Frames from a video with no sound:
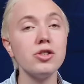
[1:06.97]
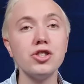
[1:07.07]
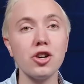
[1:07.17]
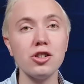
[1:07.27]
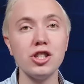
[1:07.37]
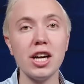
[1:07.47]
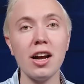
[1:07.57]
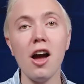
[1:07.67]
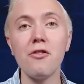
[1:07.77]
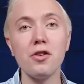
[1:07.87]

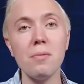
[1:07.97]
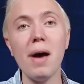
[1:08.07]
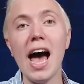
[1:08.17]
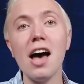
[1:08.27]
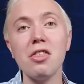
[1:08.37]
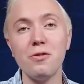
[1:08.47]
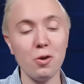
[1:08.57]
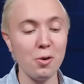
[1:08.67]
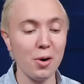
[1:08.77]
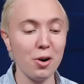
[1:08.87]
Searching for the Path
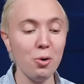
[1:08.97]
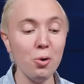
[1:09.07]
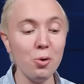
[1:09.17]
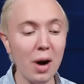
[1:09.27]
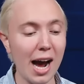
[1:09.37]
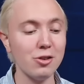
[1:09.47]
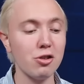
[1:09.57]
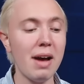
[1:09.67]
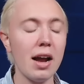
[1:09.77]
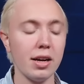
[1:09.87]
Forward. Ooh, how
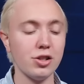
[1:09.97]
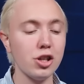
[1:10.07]
dramatic.